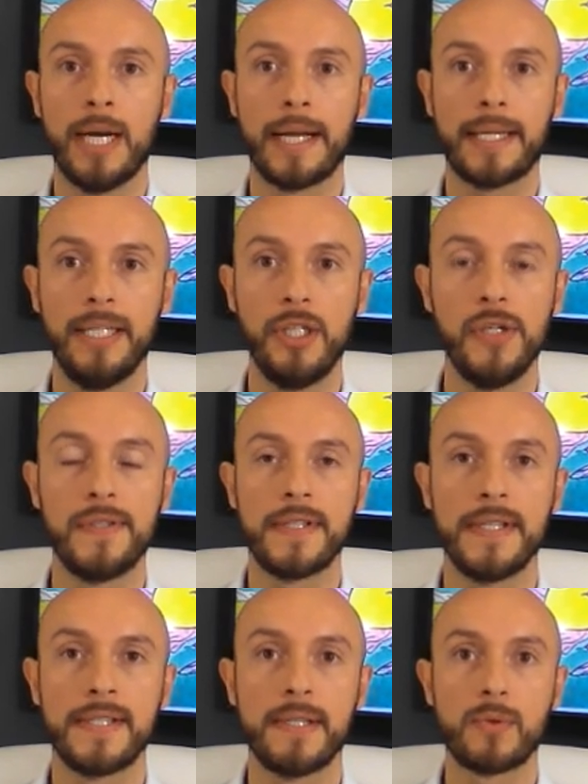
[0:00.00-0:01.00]
can use
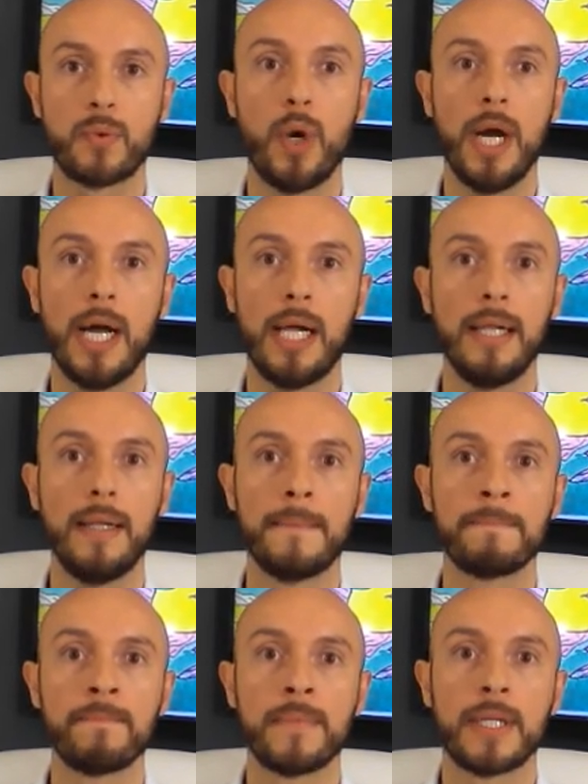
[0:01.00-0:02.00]
this as
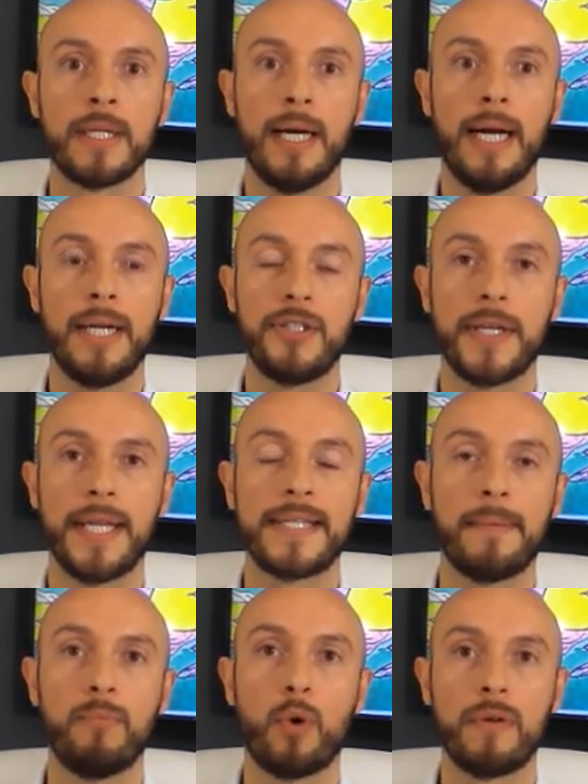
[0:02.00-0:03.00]
well to get
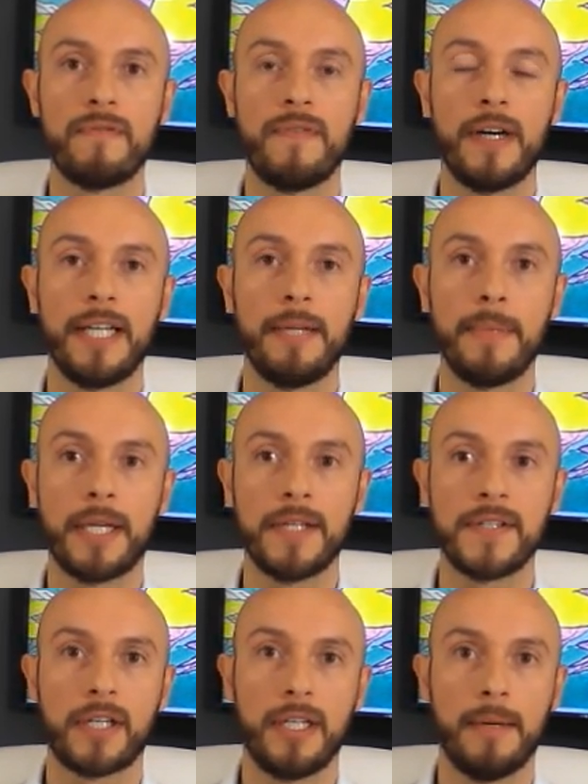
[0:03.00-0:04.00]
some more funding
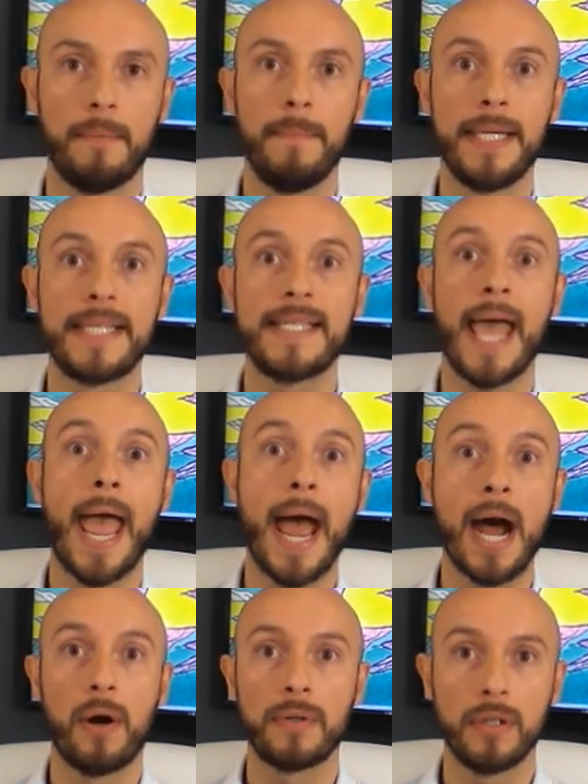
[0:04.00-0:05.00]
because they're going to miss
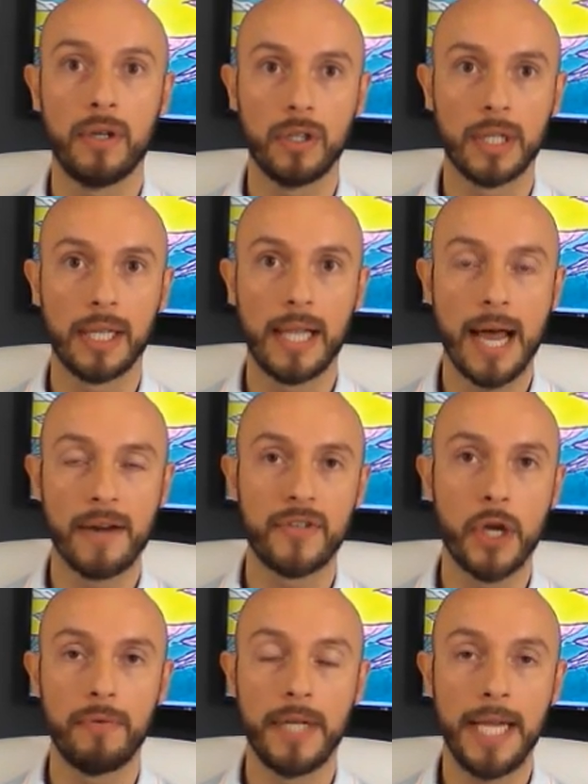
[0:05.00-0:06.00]
out on a lot of
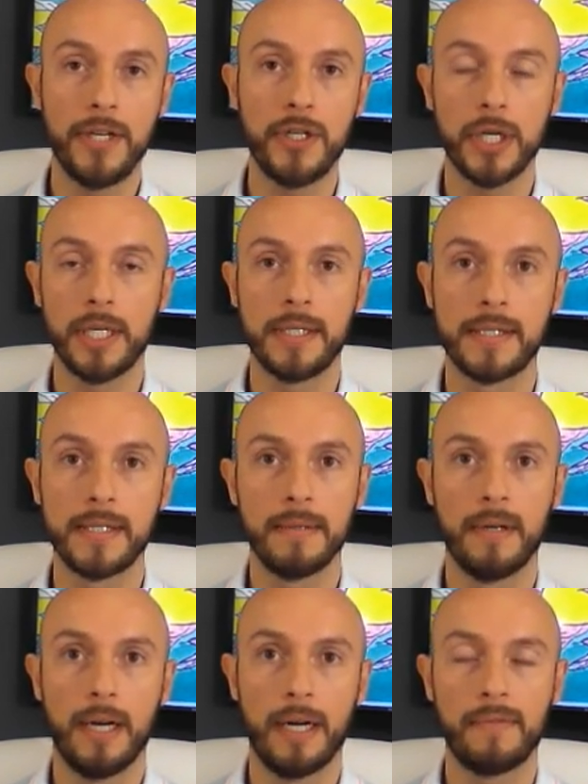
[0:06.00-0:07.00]

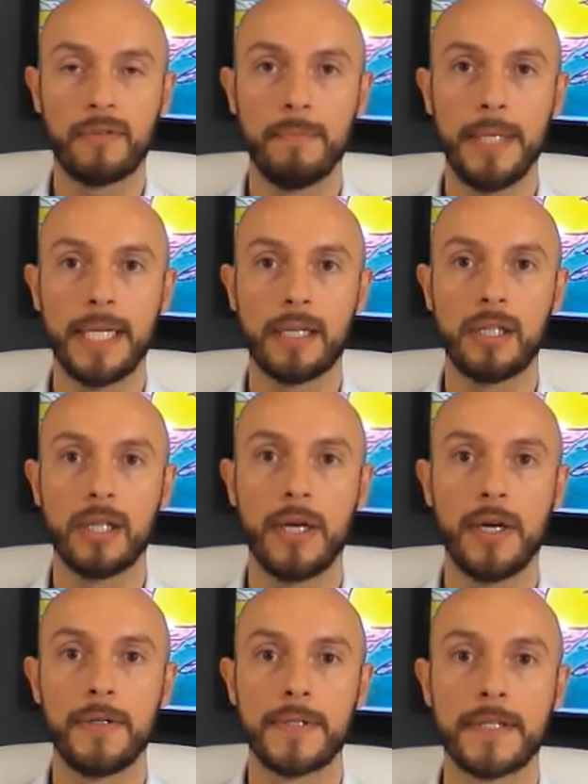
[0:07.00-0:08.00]
donations for being
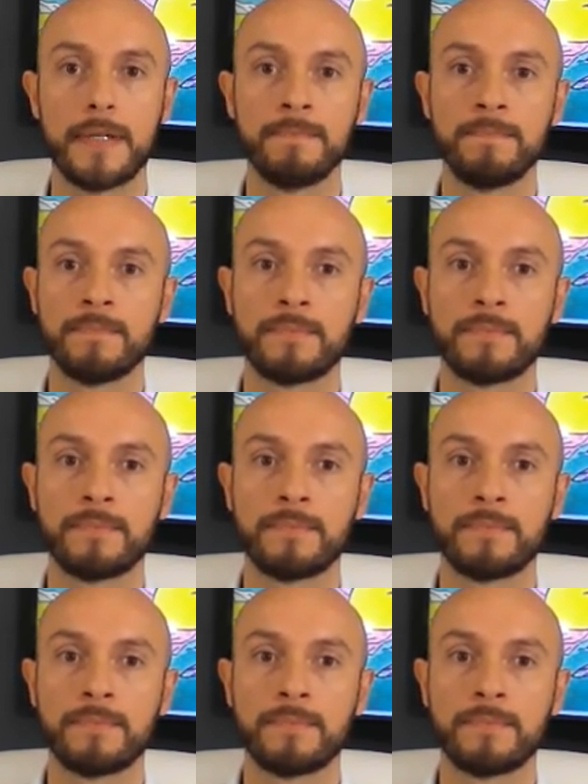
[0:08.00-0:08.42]
closed.